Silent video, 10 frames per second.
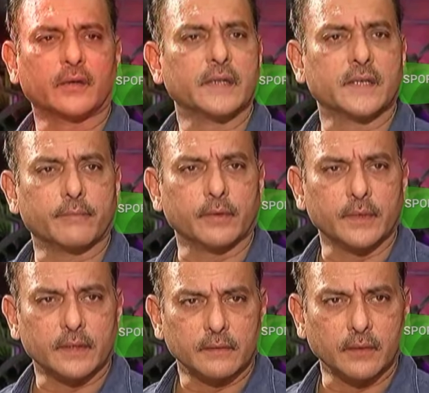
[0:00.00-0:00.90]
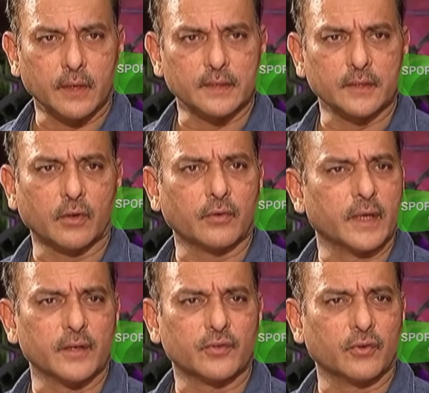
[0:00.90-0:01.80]
a great temperament. You know, as he's
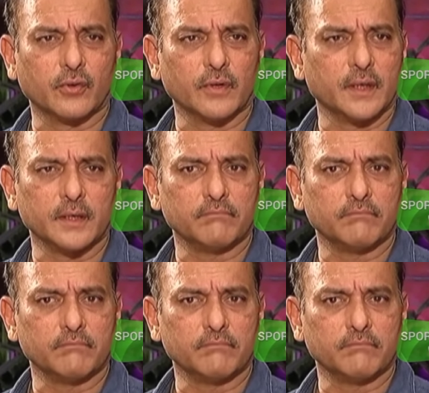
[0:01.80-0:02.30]
already shown, he...